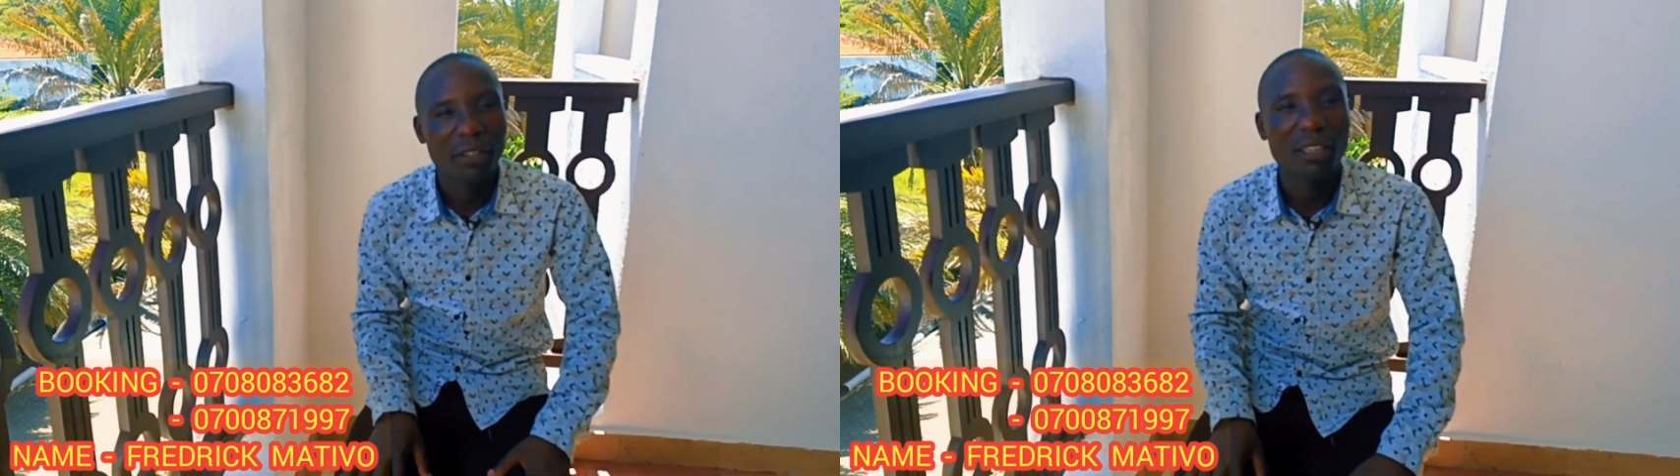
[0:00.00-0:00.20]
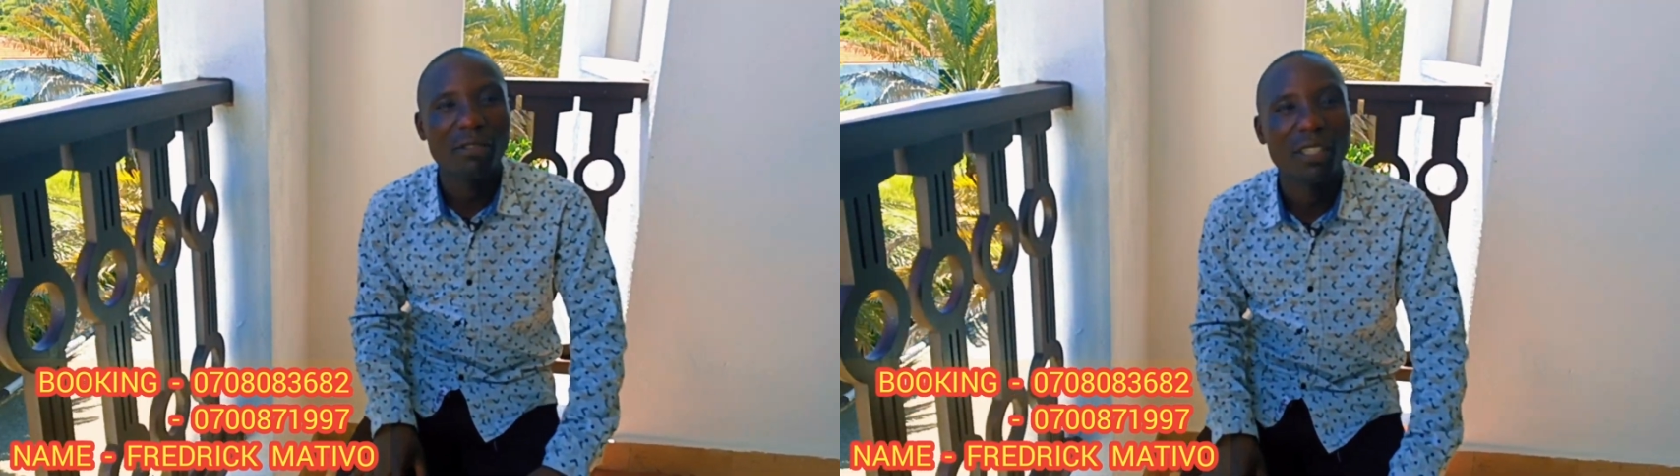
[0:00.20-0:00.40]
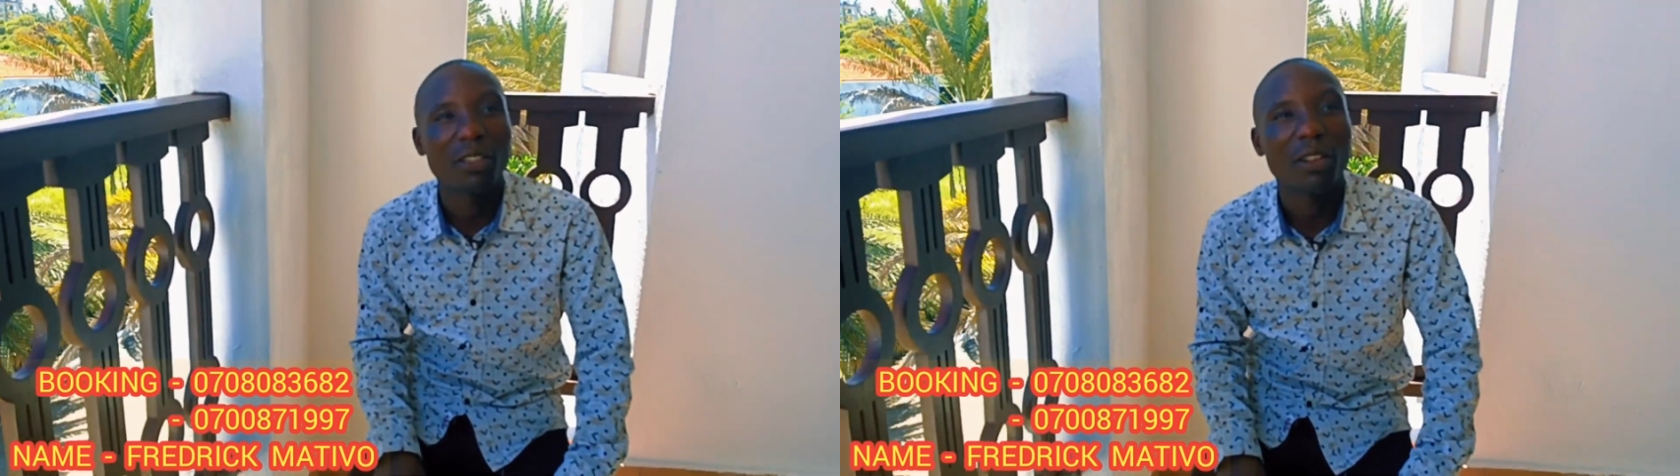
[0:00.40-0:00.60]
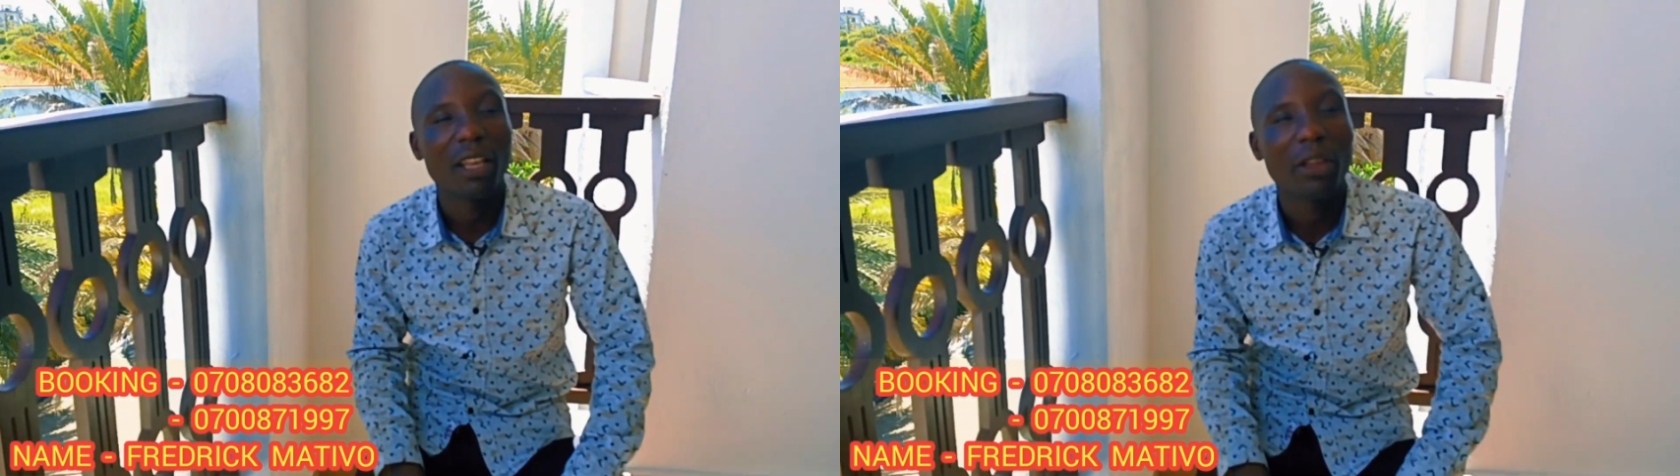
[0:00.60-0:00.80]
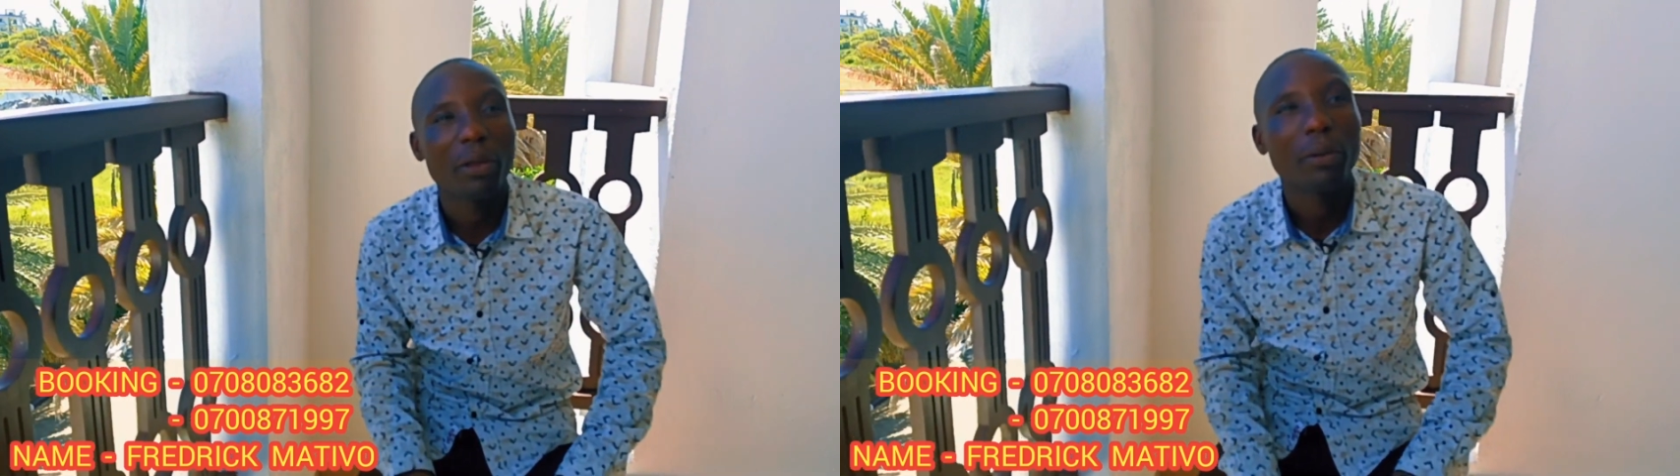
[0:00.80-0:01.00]
festive season.
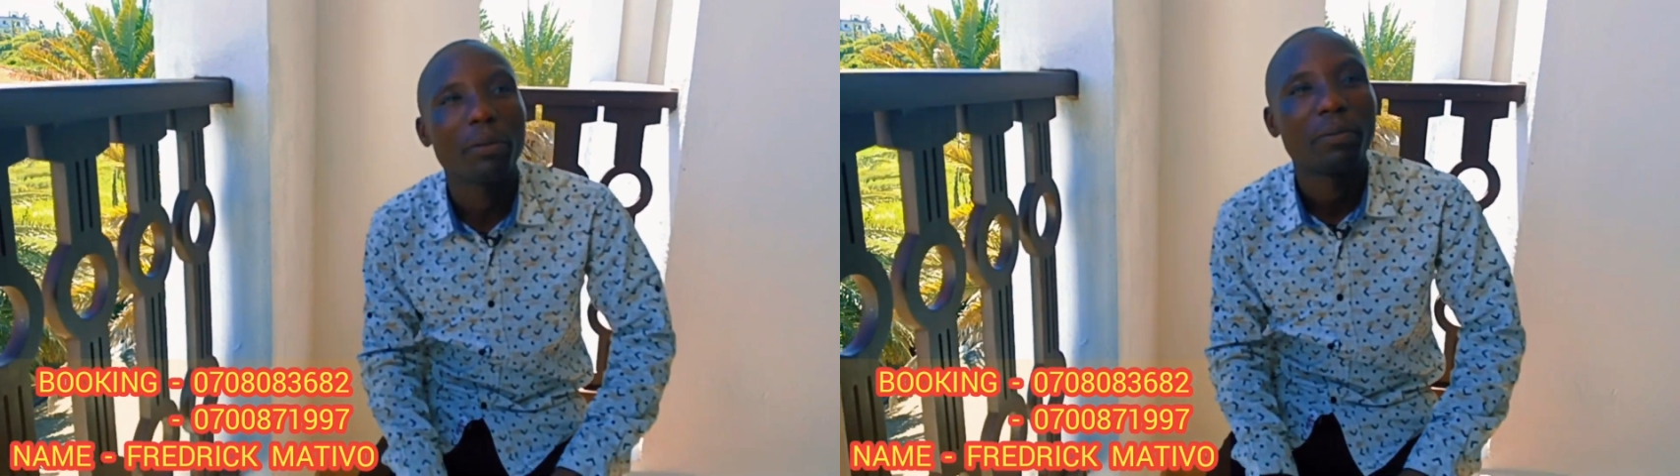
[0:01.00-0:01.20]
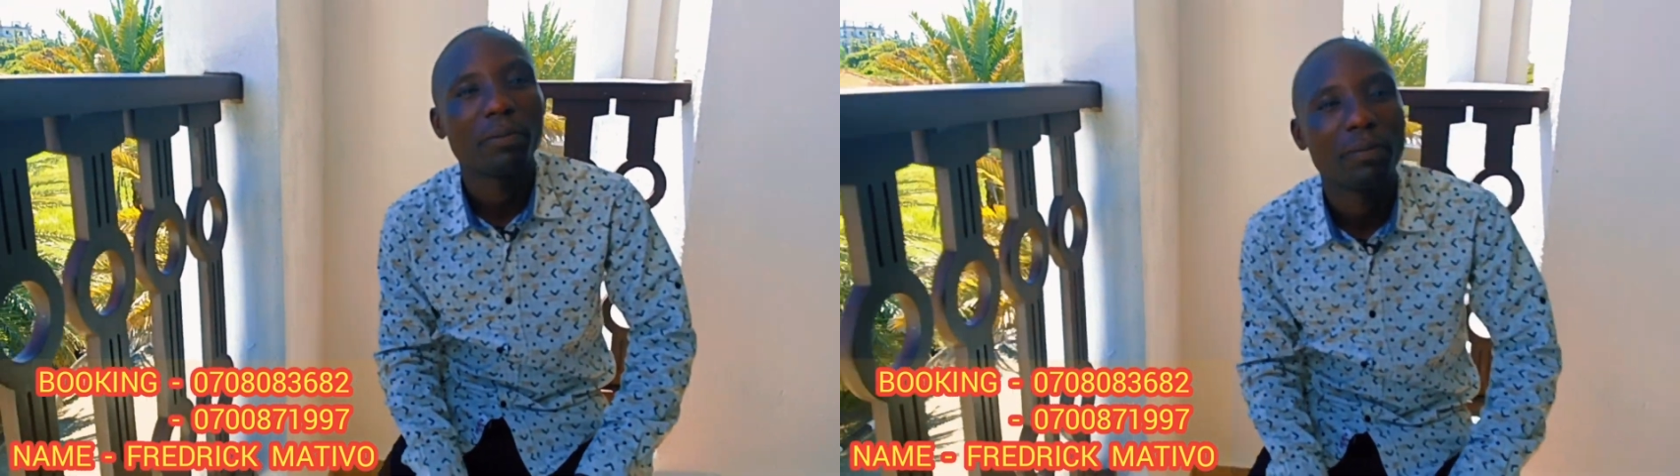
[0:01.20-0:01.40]
Thank you.